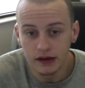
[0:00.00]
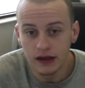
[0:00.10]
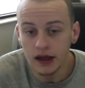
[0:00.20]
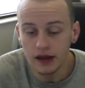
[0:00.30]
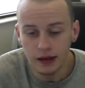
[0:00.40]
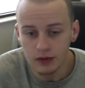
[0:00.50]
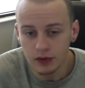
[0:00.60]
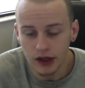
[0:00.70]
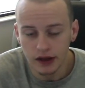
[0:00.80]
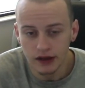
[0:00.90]
10 times more
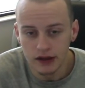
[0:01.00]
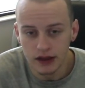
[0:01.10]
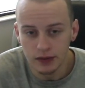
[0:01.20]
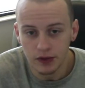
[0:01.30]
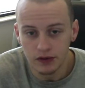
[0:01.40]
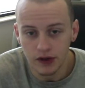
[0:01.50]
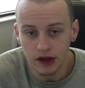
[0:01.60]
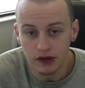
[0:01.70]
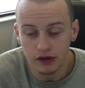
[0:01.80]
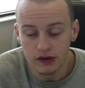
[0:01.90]
likely to stay
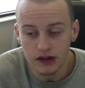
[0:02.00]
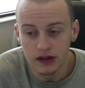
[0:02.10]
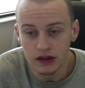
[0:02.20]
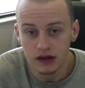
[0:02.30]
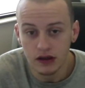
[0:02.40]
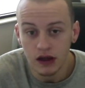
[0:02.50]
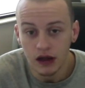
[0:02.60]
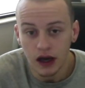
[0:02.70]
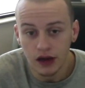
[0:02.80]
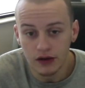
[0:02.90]
motivated. You'll see,
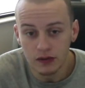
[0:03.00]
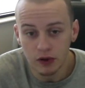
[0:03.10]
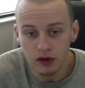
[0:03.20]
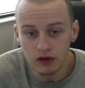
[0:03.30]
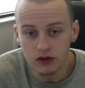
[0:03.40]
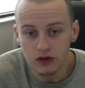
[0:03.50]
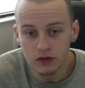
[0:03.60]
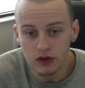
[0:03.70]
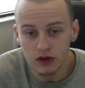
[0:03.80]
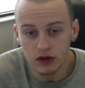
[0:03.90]
and those small goals
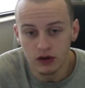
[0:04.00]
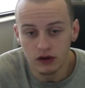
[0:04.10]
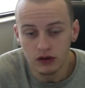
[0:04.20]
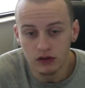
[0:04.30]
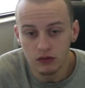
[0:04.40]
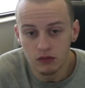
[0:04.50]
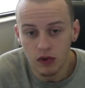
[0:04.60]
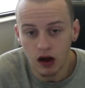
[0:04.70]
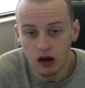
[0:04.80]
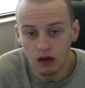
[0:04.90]
will
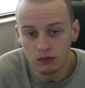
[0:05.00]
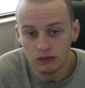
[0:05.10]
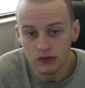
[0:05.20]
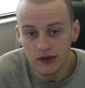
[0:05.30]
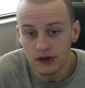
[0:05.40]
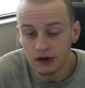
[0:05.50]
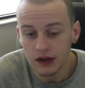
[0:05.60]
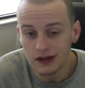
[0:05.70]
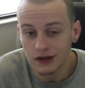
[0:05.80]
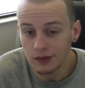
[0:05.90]
um, materialize
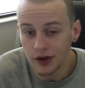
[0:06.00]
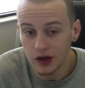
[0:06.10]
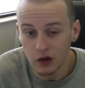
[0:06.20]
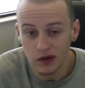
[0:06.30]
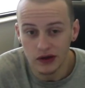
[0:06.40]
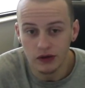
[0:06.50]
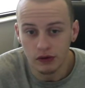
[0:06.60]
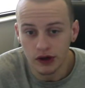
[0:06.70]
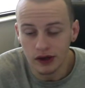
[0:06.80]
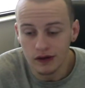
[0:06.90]
into the big goals that you're
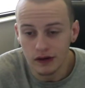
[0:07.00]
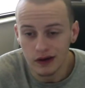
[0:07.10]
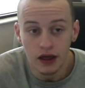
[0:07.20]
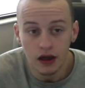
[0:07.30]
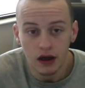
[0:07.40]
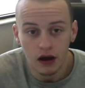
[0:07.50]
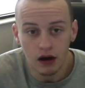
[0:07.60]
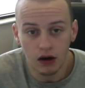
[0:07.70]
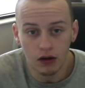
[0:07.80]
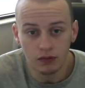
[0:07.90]
looking to see.
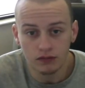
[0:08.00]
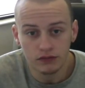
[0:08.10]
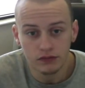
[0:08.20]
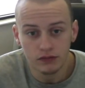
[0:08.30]
Um,